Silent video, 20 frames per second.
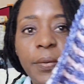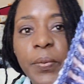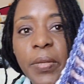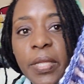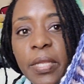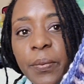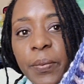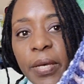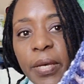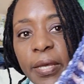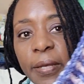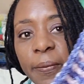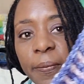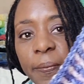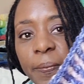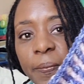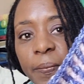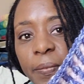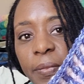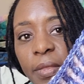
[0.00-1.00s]
well anyway,
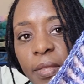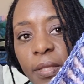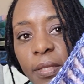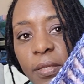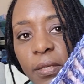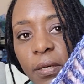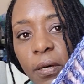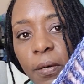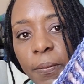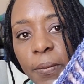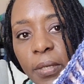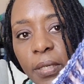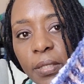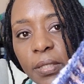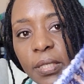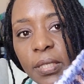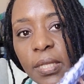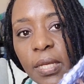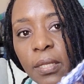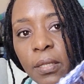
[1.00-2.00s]
so I hope you can
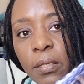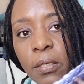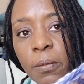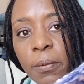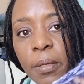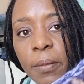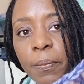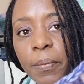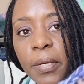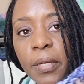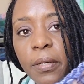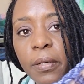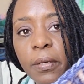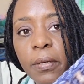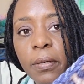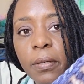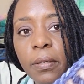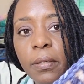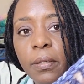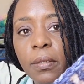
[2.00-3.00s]
see that a little bit
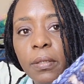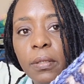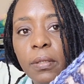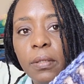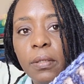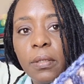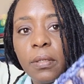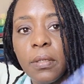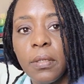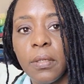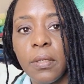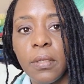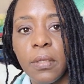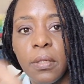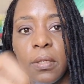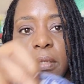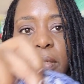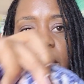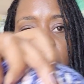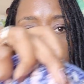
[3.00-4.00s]
better.
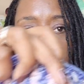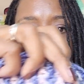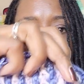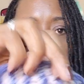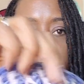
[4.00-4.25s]
Yeah,